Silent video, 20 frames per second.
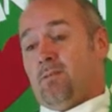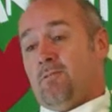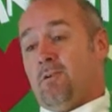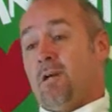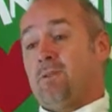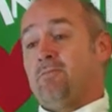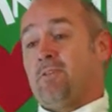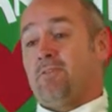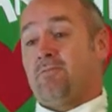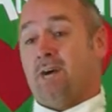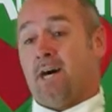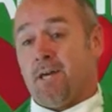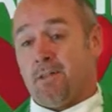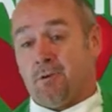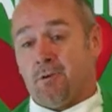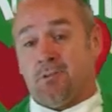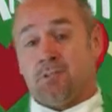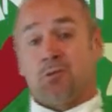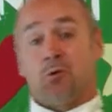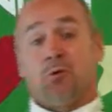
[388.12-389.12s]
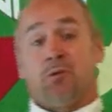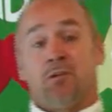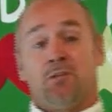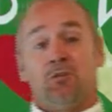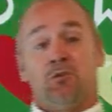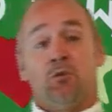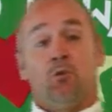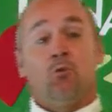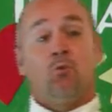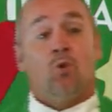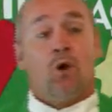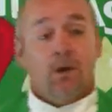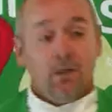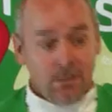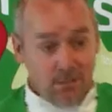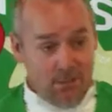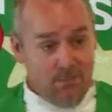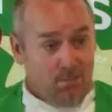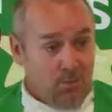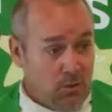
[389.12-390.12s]
your Heavenly Father is going to
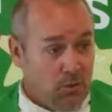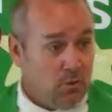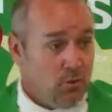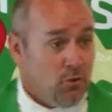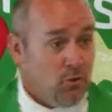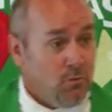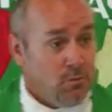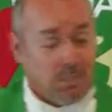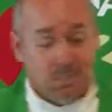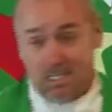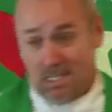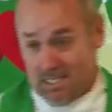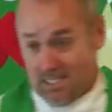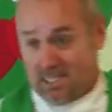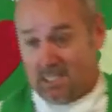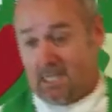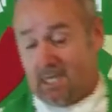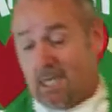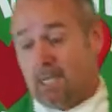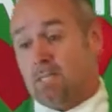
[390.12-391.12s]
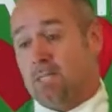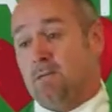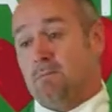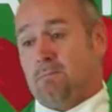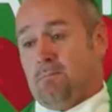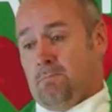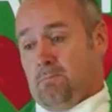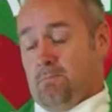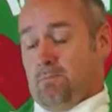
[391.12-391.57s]
welcome you home into his kingdom?